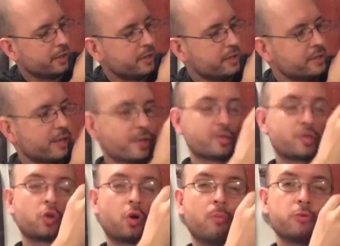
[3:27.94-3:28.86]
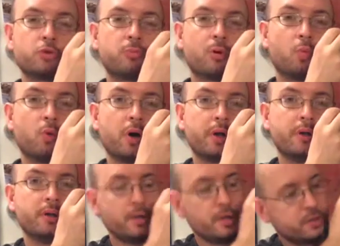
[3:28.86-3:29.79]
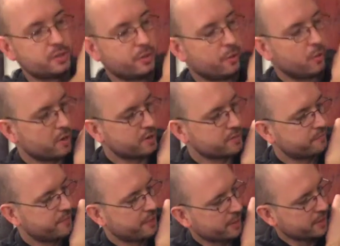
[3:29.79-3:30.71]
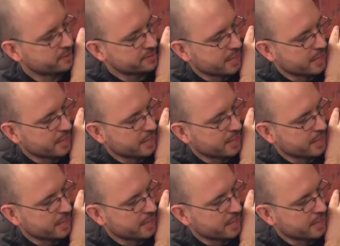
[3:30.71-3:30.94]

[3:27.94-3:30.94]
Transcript: he got a Stormtrooper one. So there are some variants